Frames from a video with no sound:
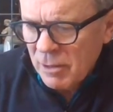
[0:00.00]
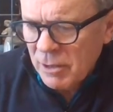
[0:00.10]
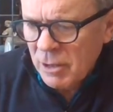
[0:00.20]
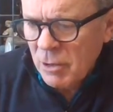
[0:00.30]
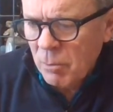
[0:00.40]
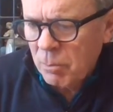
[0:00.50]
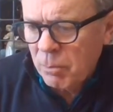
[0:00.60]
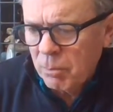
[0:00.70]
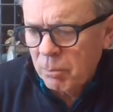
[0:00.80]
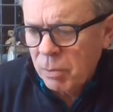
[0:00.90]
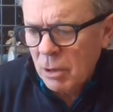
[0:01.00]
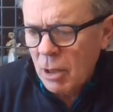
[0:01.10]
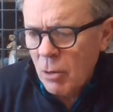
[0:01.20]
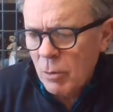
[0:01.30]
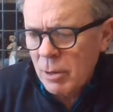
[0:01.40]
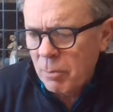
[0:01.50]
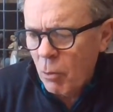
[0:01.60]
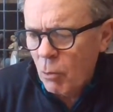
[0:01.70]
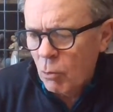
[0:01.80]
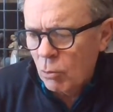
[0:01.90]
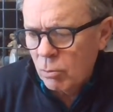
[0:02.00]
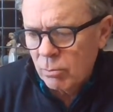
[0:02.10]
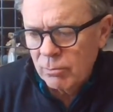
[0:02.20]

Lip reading: that he'll blow in the pool.